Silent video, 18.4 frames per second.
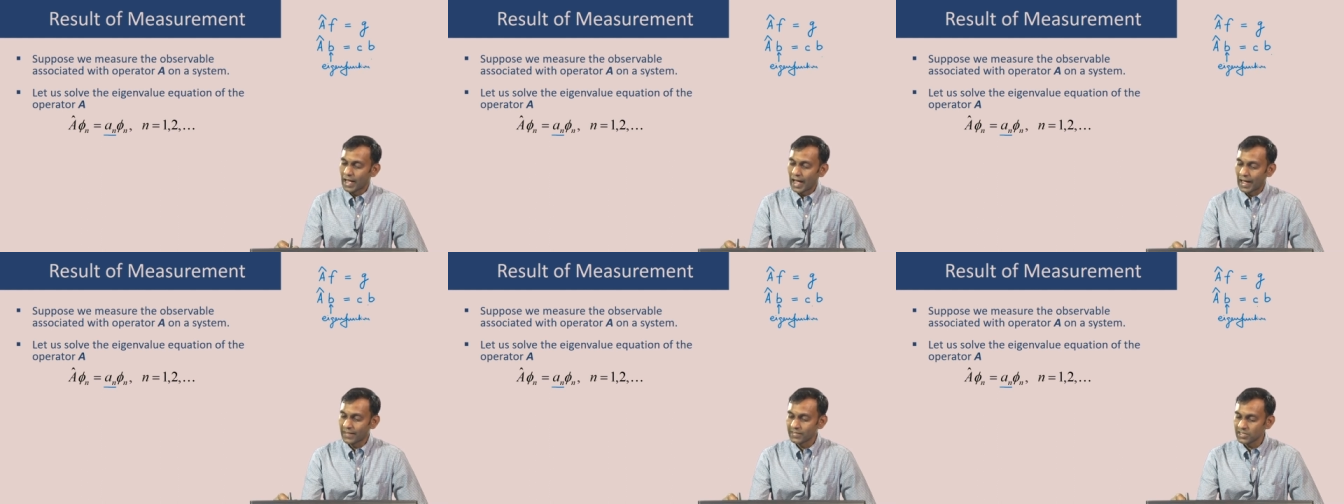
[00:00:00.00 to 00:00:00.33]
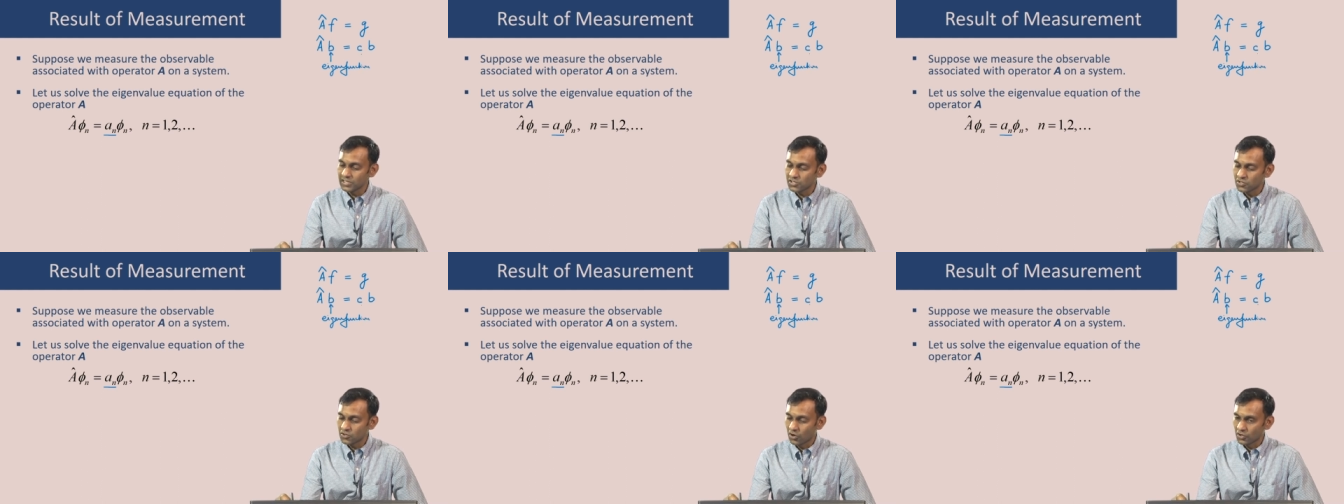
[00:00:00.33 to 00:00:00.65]
and
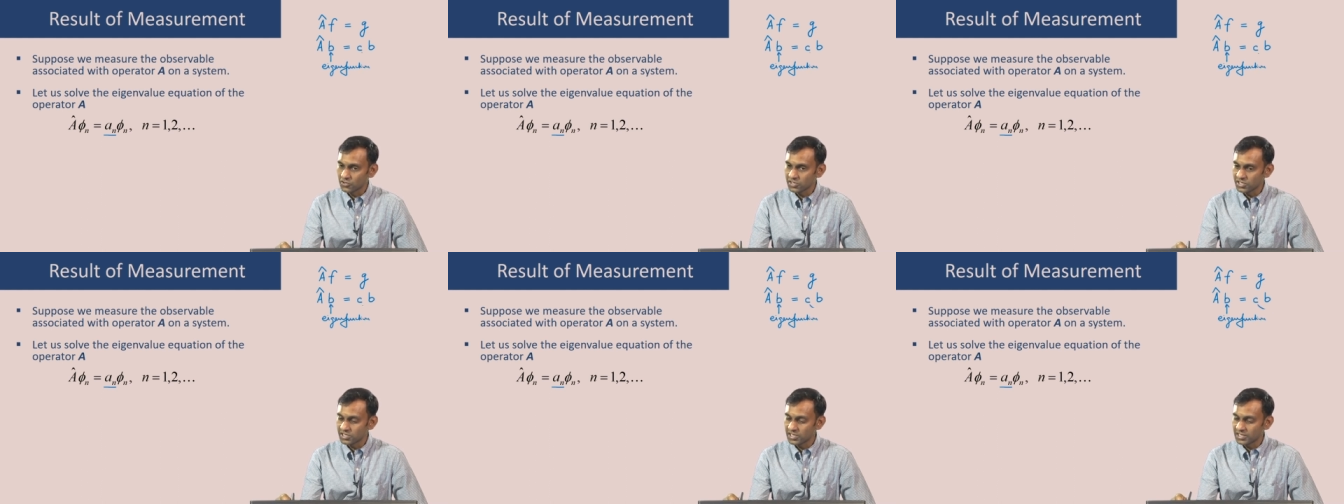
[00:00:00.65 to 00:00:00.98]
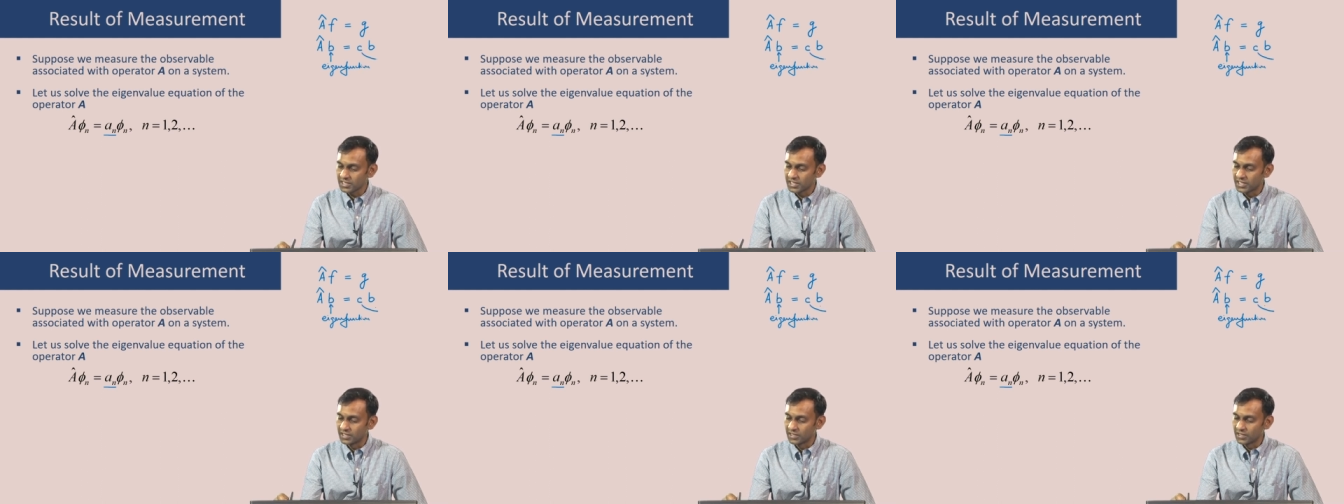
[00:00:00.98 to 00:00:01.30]
this
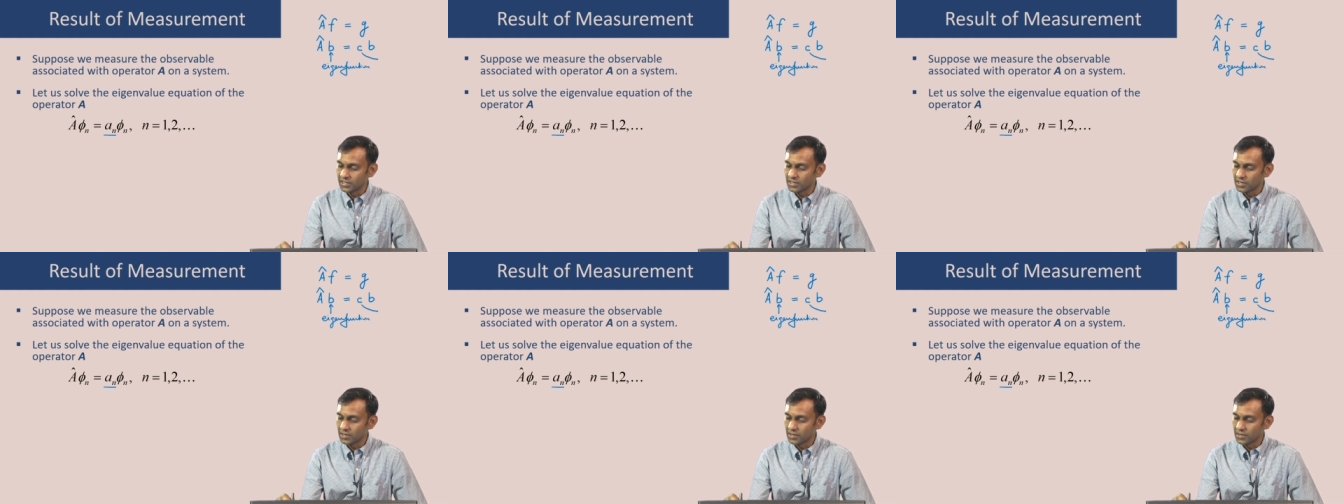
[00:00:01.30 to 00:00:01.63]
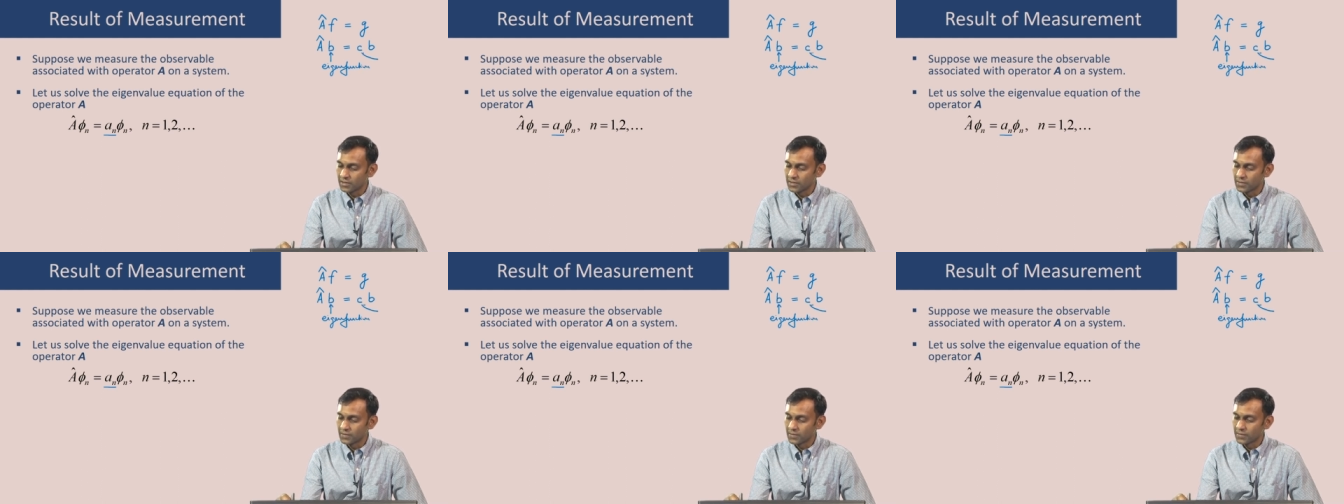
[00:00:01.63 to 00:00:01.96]
constant here
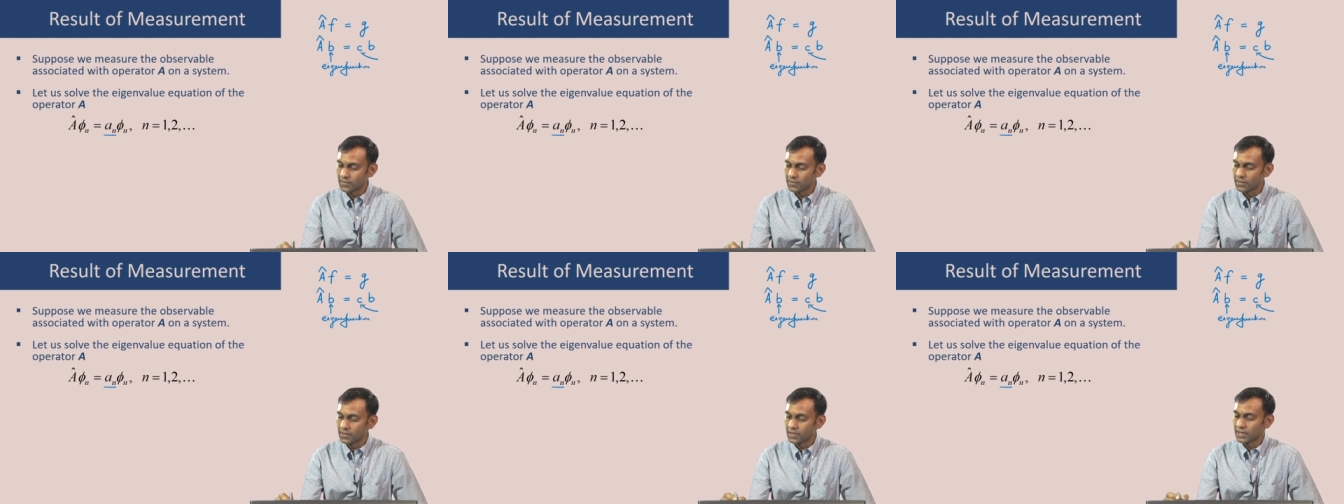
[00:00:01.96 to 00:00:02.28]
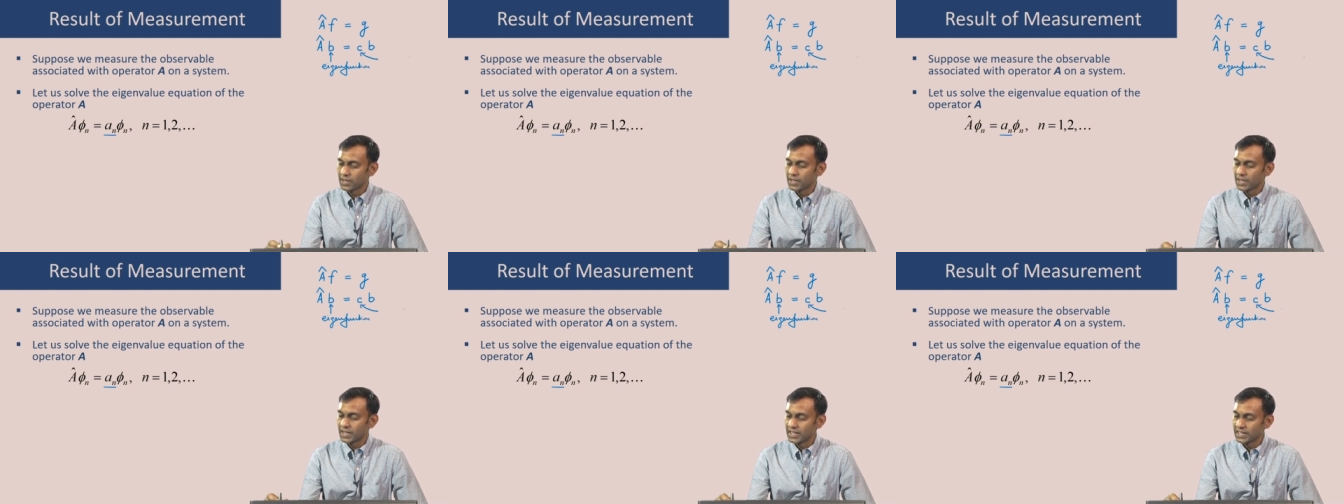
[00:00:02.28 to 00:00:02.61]

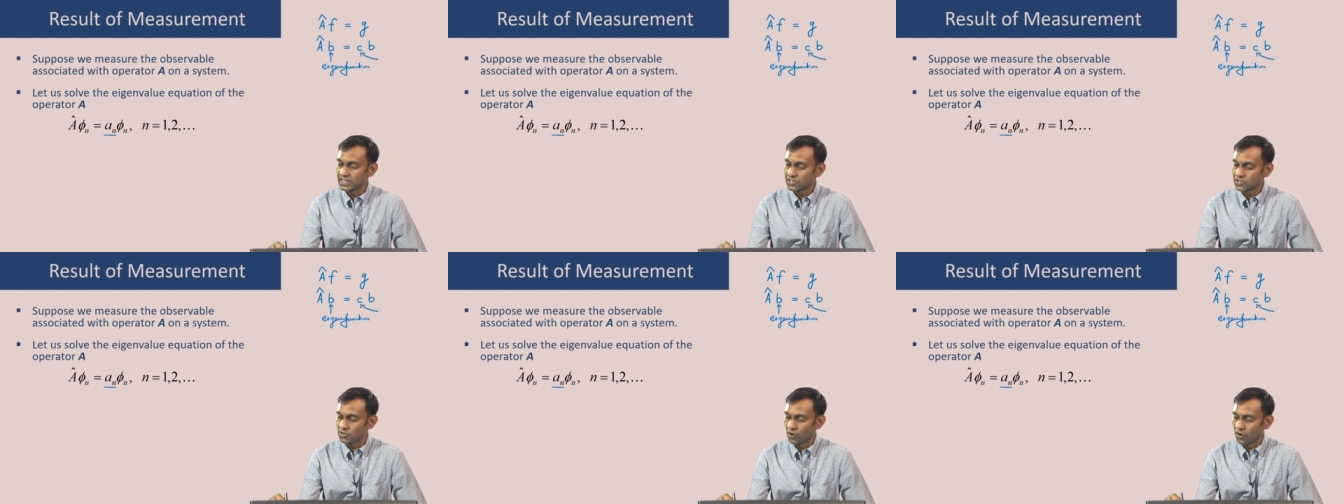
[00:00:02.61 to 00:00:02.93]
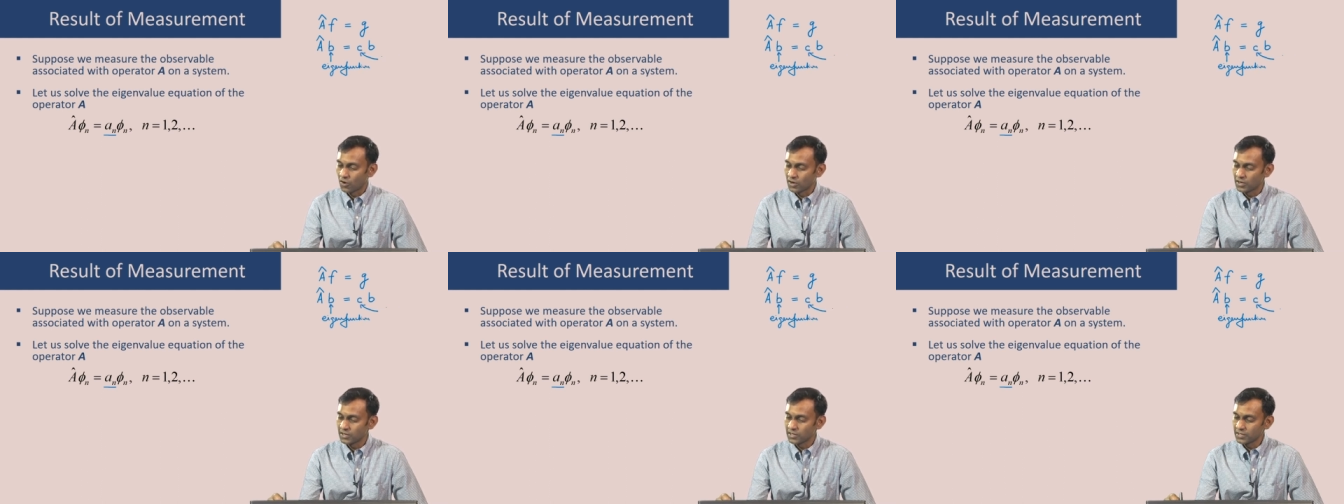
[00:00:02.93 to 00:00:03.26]
is
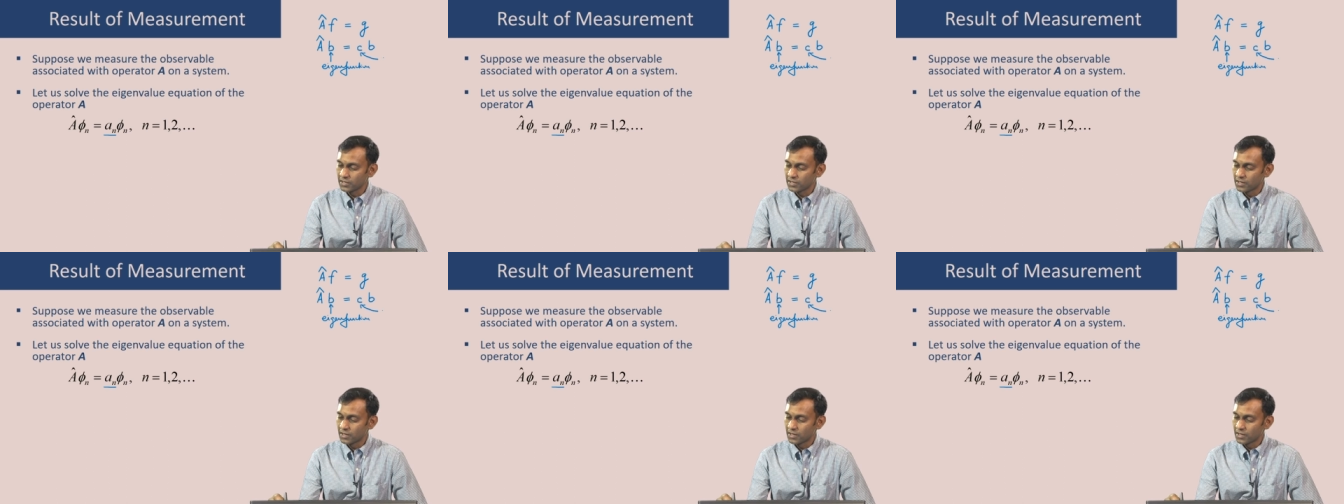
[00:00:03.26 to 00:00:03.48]
called